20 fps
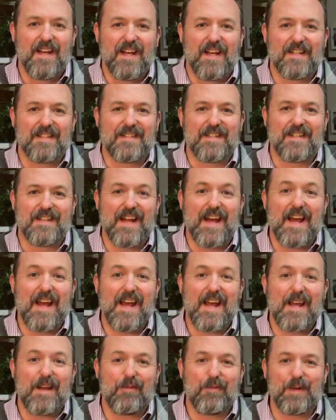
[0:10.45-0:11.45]
and
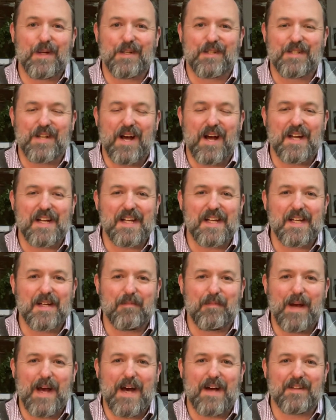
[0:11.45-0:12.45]
today we are talking
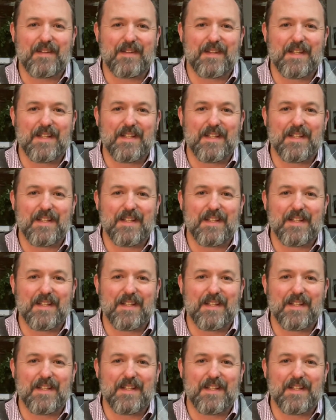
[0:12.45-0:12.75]
about